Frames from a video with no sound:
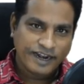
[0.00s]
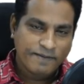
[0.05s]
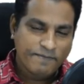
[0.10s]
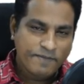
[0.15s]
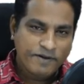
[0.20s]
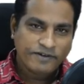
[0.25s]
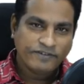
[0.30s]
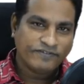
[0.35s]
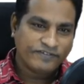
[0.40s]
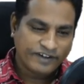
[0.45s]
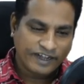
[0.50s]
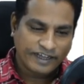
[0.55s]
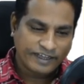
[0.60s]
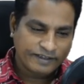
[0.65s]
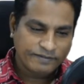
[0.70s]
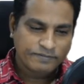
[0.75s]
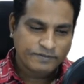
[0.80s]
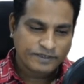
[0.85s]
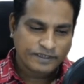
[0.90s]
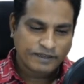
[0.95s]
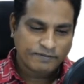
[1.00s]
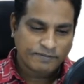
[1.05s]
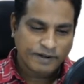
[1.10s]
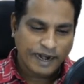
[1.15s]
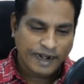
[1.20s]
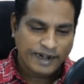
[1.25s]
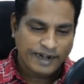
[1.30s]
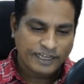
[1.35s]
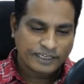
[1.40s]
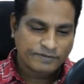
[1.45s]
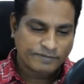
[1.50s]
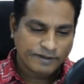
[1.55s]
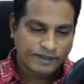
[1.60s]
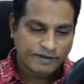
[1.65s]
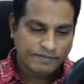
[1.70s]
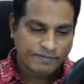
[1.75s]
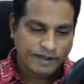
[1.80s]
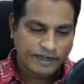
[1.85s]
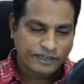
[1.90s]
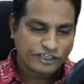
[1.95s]
number of times a brand has
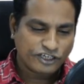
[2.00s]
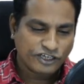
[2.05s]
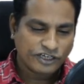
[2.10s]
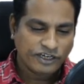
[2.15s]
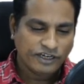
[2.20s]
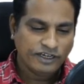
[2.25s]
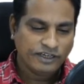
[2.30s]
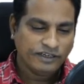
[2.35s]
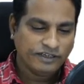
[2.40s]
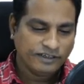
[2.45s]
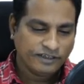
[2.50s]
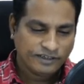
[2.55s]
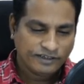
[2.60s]
been mentioned.